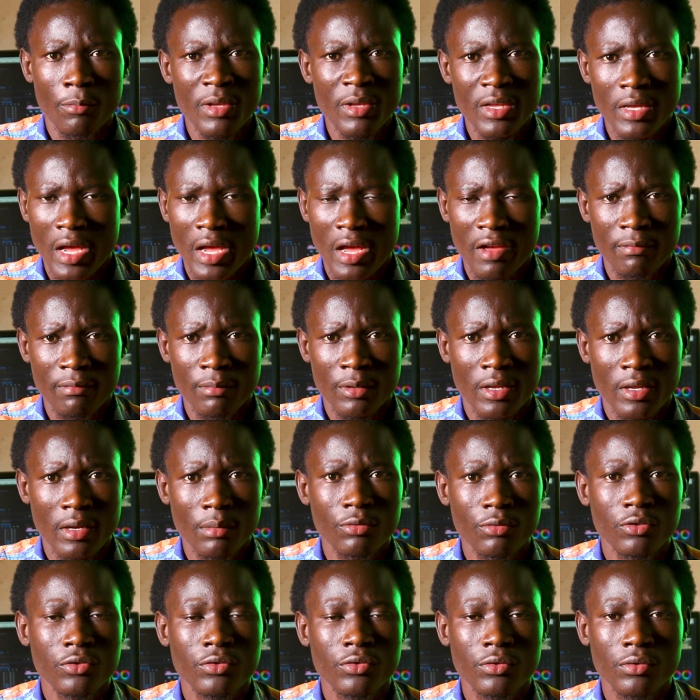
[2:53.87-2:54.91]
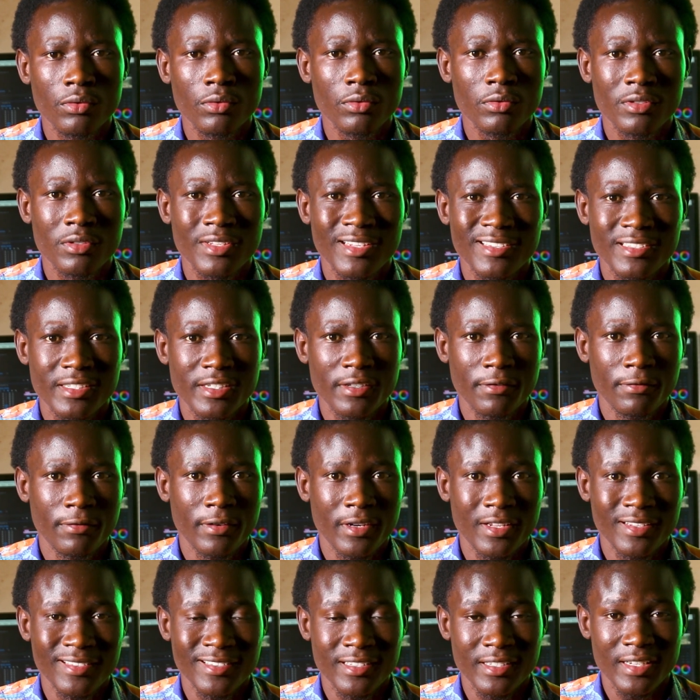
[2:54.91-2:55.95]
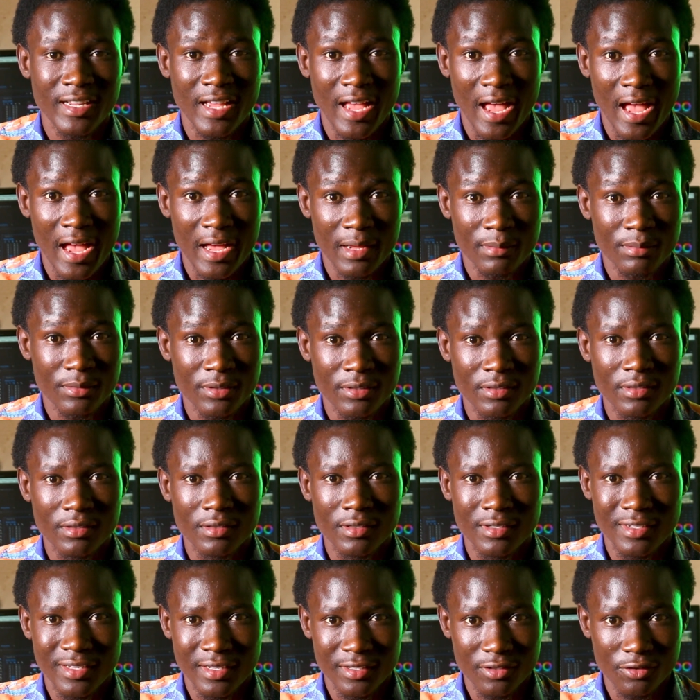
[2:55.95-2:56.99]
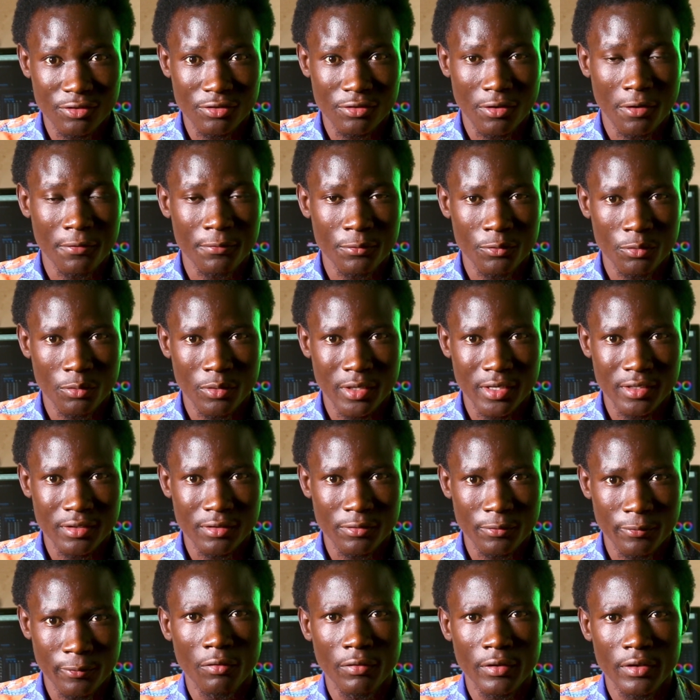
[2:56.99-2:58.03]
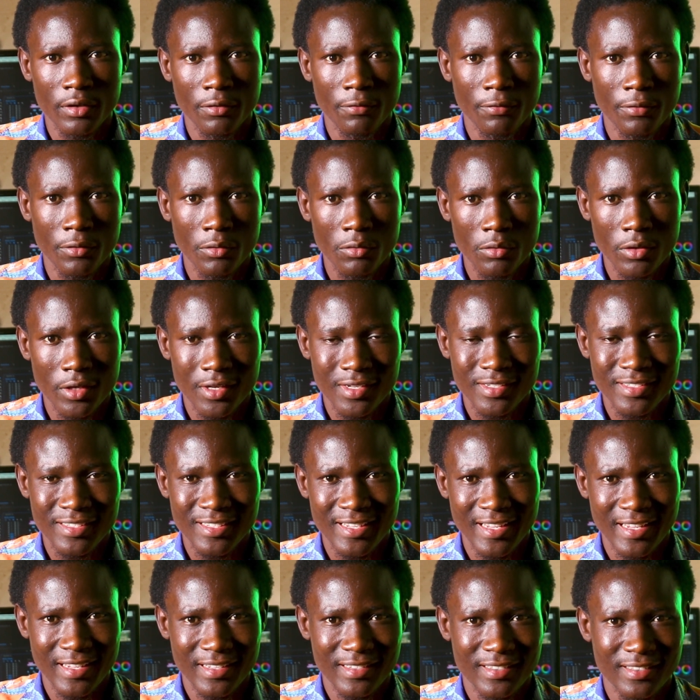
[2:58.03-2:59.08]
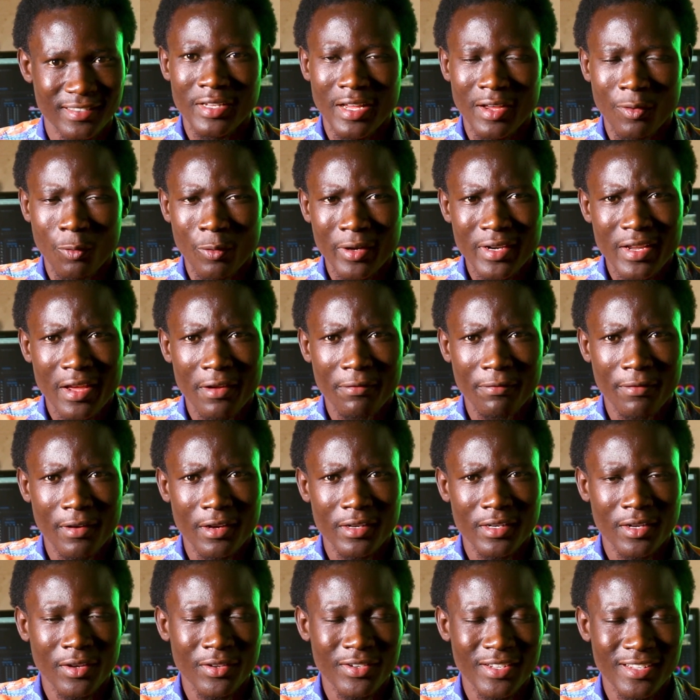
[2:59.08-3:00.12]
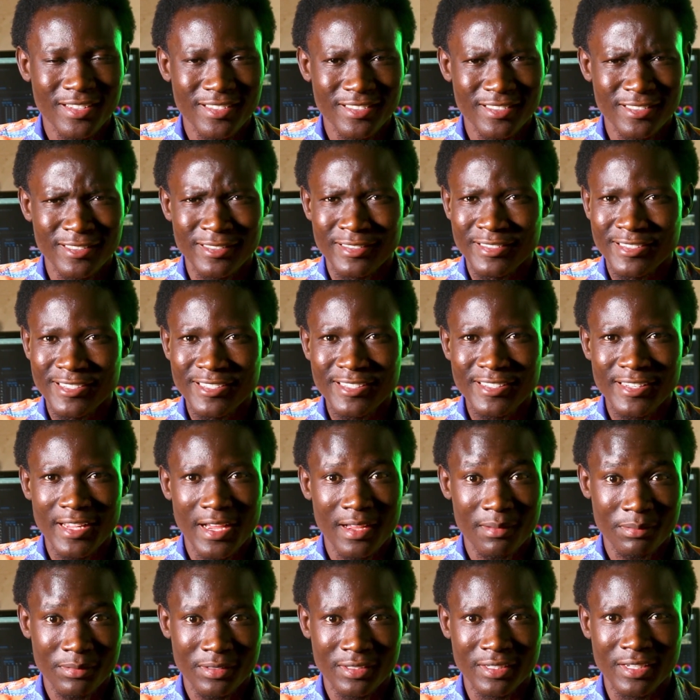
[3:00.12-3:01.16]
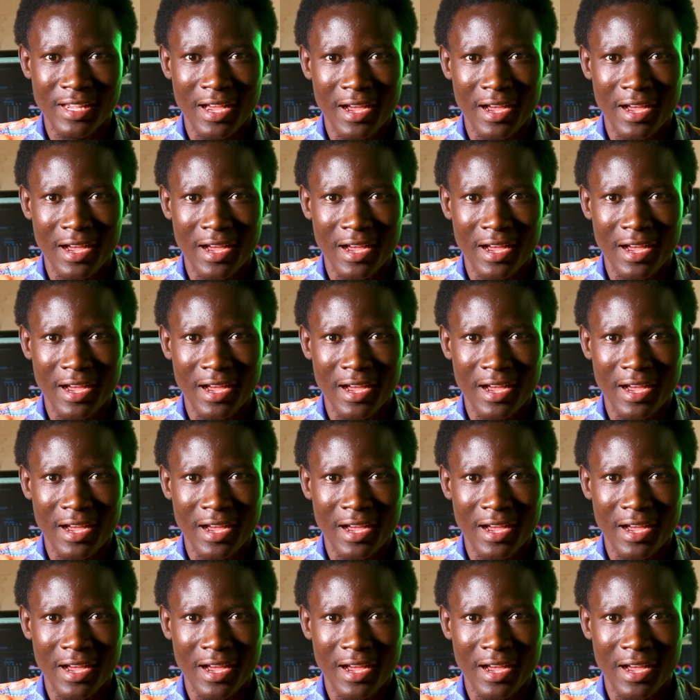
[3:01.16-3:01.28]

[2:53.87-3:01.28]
me, I've been able to use different apps and softwares over the few years, and what I found out is these apps